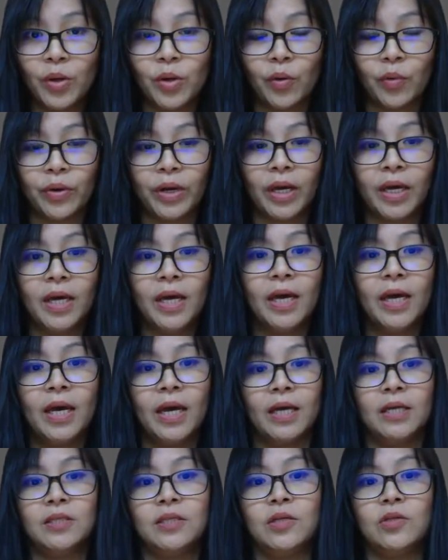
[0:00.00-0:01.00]
okay,
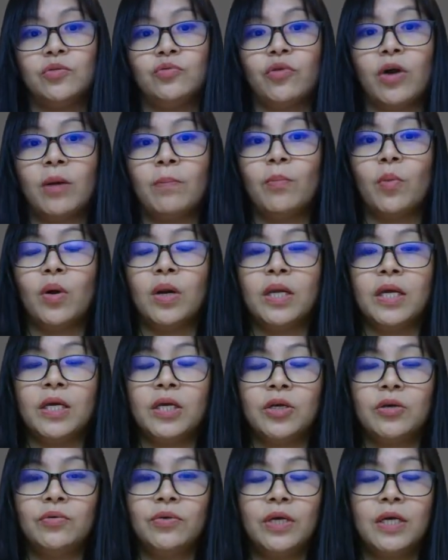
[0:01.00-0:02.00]
and the drug
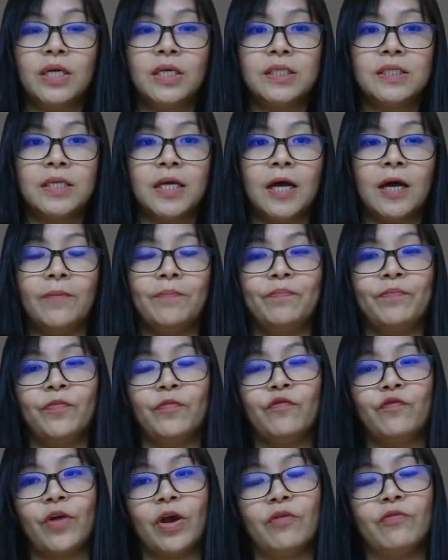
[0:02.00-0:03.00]
molecule is
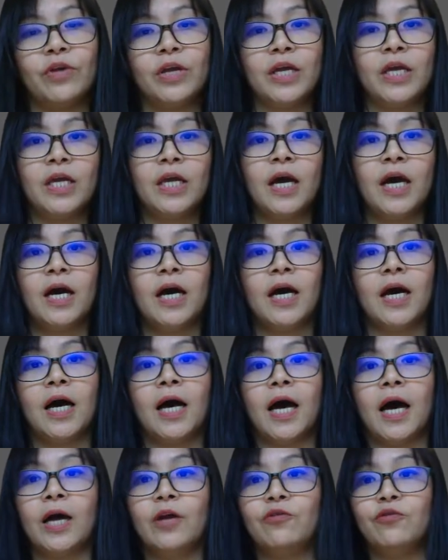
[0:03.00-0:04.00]
very
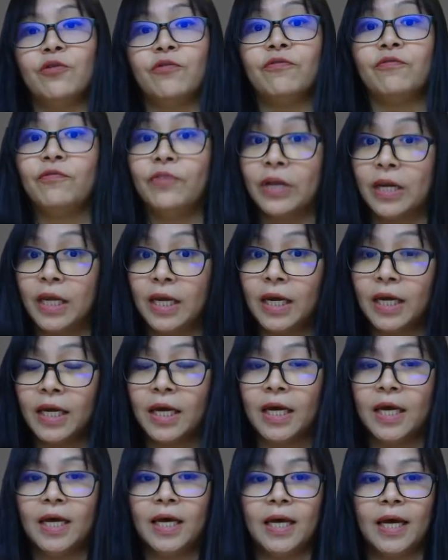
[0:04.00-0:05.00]
hydrophilic,
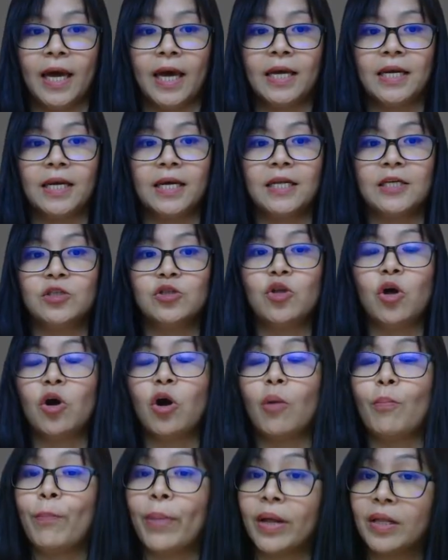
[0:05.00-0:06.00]
and it is
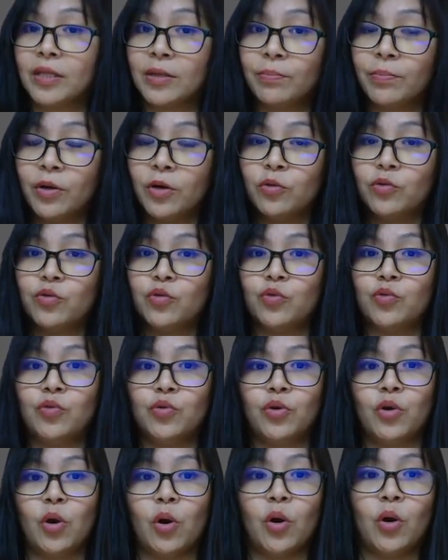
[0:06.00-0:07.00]
not compatible to
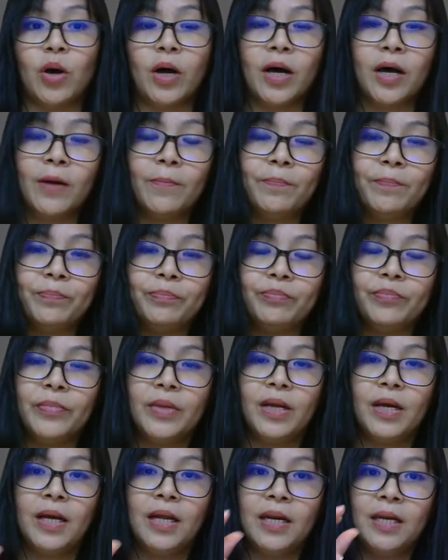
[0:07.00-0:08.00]
your
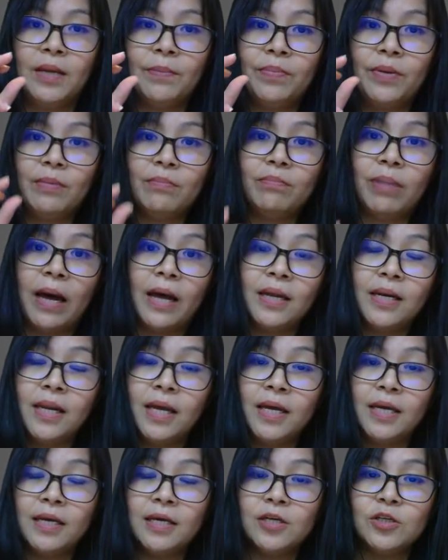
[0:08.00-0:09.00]
lipid
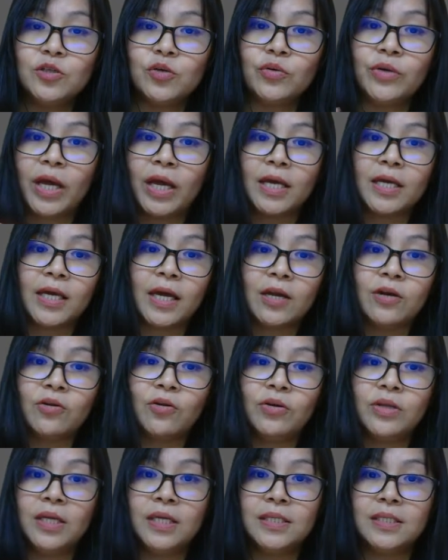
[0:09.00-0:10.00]
bilayer, so that it
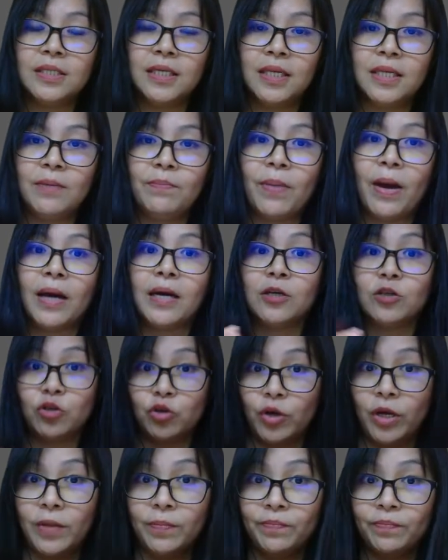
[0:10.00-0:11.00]
cannot easily
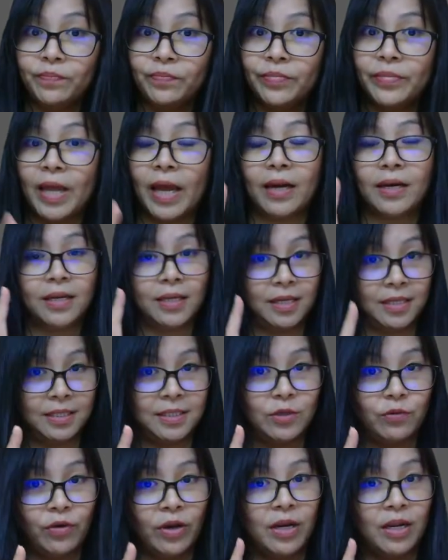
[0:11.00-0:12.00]
penetrate. That
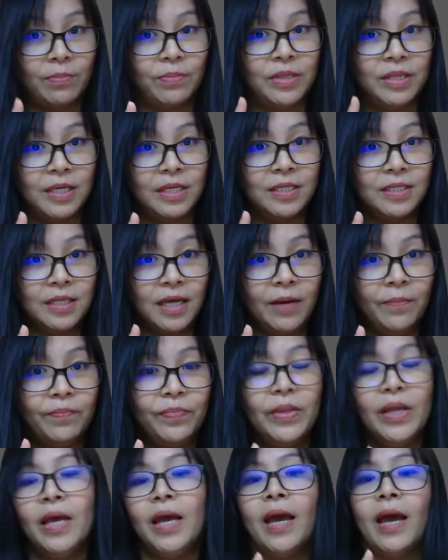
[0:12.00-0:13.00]
is rate limiting
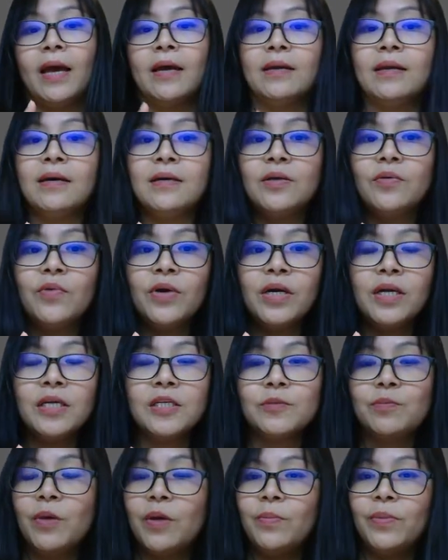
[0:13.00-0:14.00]
step. Another one
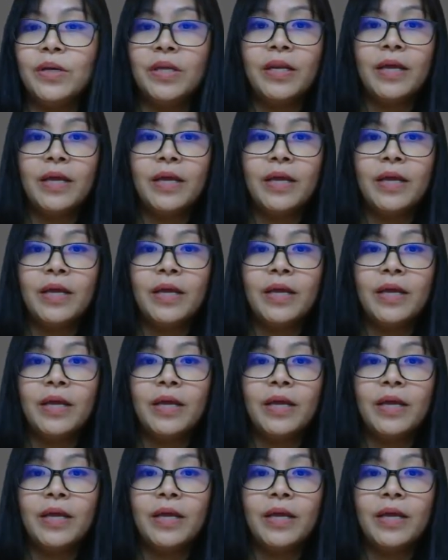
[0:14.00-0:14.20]
is maybe